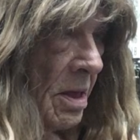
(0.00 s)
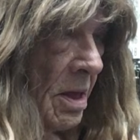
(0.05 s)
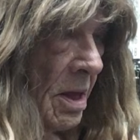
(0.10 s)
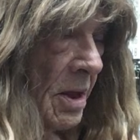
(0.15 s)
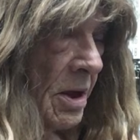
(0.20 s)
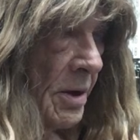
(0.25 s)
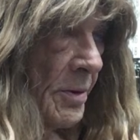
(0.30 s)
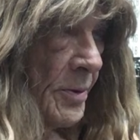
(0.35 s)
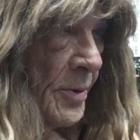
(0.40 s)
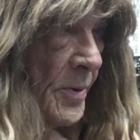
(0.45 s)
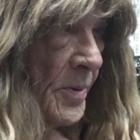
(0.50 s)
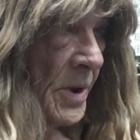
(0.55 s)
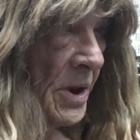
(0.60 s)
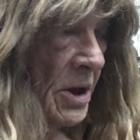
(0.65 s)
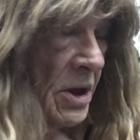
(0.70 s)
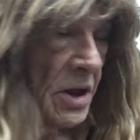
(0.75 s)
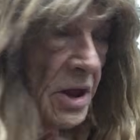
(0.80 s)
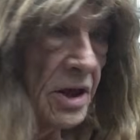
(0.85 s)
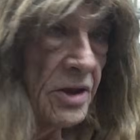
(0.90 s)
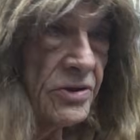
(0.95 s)
I never
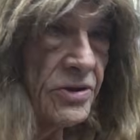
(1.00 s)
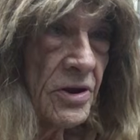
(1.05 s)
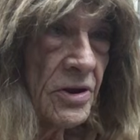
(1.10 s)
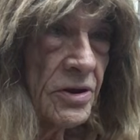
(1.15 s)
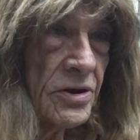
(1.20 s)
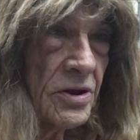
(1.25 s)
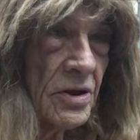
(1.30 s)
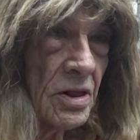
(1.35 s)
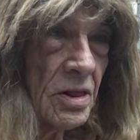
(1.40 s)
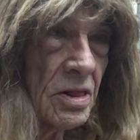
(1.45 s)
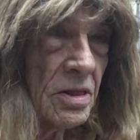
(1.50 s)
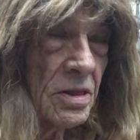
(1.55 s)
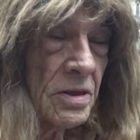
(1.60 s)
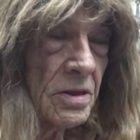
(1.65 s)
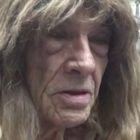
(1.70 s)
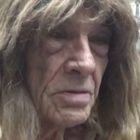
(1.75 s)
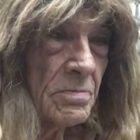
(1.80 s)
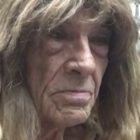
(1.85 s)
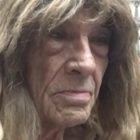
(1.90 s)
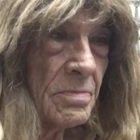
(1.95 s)
realized until